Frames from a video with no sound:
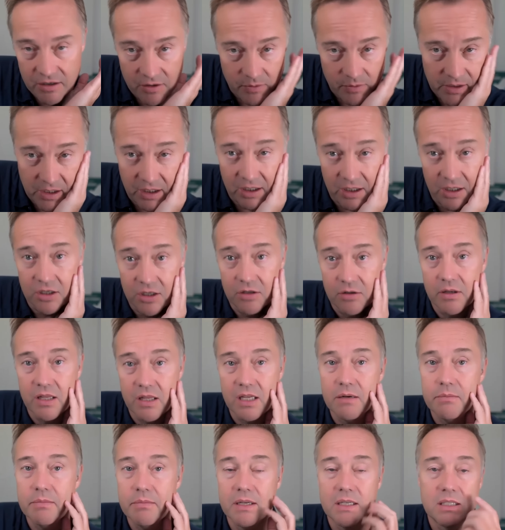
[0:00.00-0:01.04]
I don't know what I'm going to do
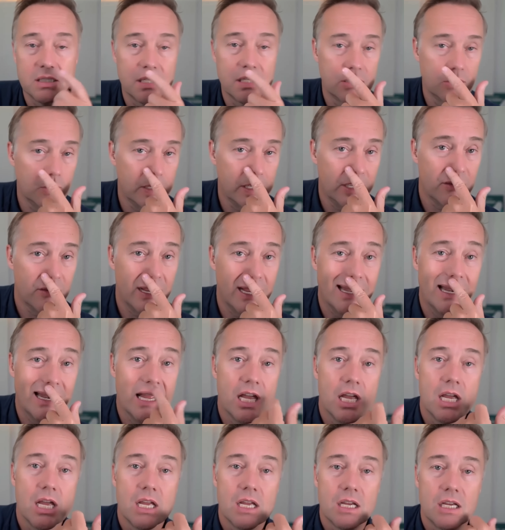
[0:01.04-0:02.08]
with it, but uh, okay,
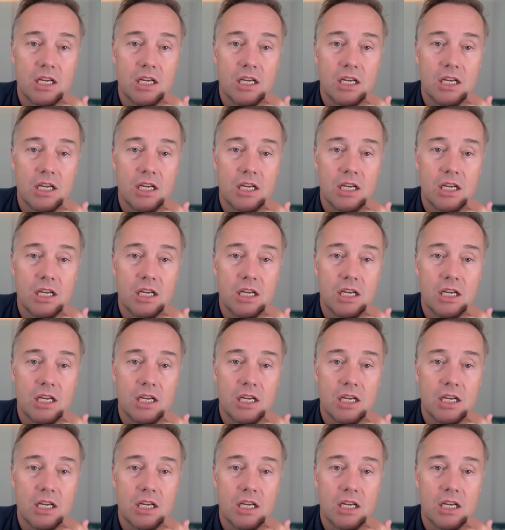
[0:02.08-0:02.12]
great.